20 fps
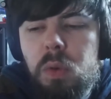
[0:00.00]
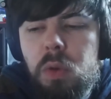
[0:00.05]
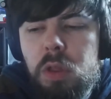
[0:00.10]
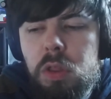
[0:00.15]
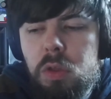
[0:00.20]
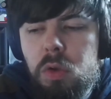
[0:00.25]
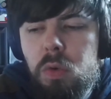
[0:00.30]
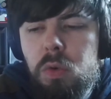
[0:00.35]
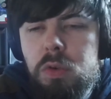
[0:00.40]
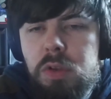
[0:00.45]

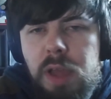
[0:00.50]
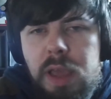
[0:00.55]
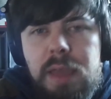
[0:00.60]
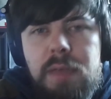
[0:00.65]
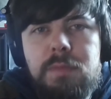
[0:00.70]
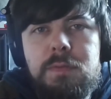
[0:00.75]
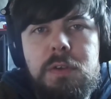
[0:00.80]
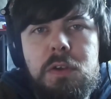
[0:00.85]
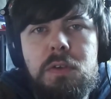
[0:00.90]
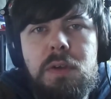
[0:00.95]
It's called
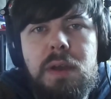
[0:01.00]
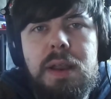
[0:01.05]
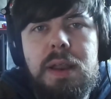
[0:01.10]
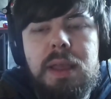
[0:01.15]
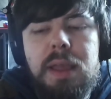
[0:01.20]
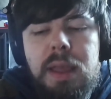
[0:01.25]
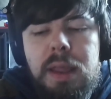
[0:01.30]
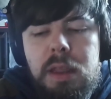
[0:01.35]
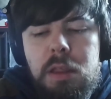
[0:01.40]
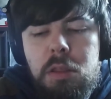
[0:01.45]
Taken for
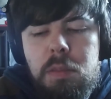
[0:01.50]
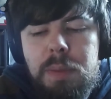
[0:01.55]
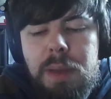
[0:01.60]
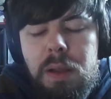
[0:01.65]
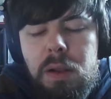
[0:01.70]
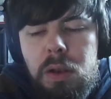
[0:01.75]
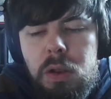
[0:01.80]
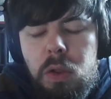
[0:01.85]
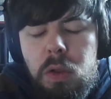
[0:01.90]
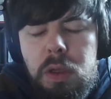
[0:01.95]
Granite, and it's
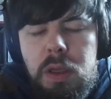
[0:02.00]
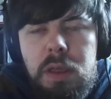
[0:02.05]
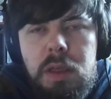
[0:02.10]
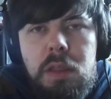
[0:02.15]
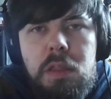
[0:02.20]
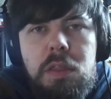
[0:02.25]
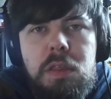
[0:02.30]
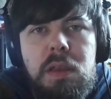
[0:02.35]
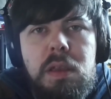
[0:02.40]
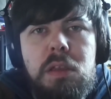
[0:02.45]
about looking
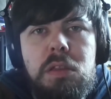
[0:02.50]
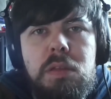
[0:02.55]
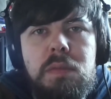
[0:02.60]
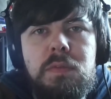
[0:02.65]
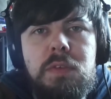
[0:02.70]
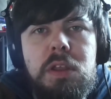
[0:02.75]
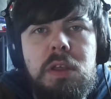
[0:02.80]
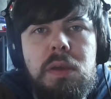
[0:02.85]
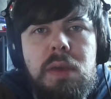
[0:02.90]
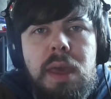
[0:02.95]
at things in
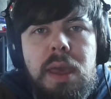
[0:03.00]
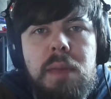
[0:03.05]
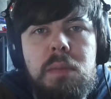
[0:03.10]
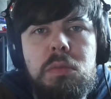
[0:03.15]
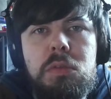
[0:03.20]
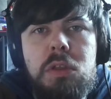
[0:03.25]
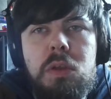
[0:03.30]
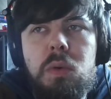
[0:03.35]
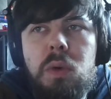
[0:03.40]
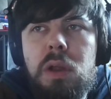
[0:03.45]
video
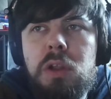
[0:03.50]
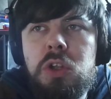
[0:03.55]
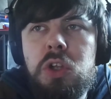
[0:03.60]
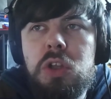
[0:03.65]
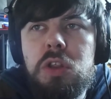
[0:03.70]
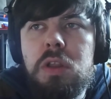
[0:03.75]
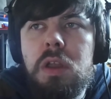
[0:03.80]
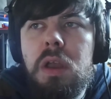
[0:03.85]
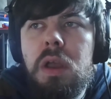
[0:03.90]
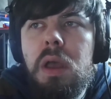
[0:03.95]
games that
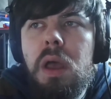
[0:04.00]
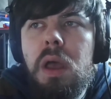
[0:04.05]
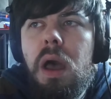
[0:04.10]
just